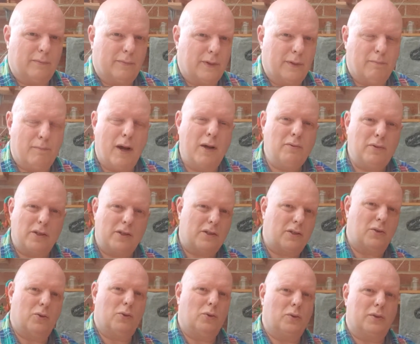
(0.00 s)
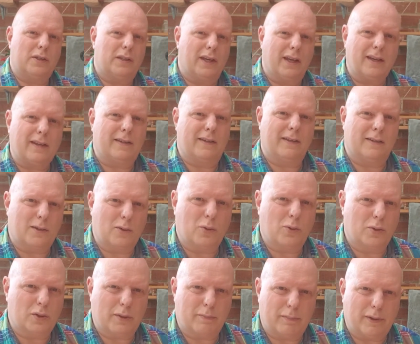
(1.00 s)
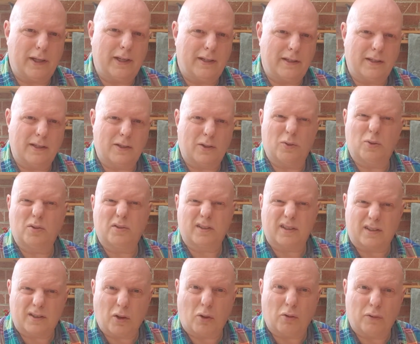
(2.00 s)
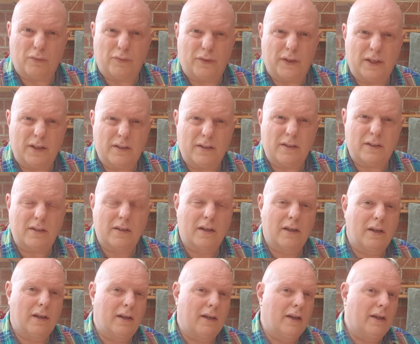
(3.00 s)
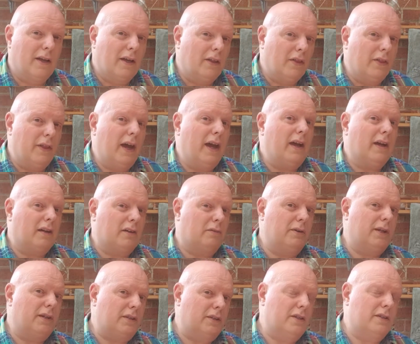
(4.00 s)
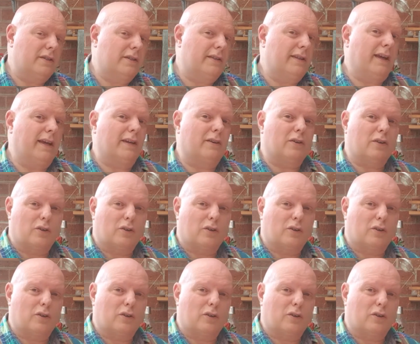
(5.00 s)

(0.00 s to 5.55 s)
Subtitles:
mosasaurs, the ichthyosaurs, the plesiosaurs, the dolphins, they're creatures that